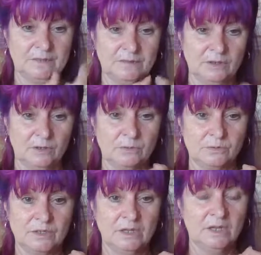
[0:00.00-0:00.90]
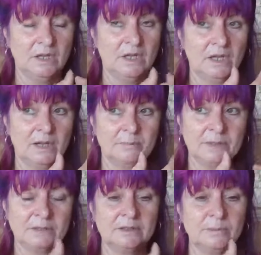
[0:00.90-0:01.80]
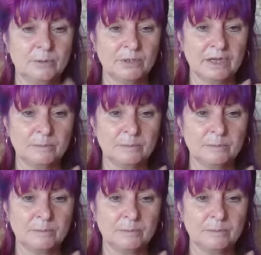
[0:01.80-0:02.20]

and they hold in the body.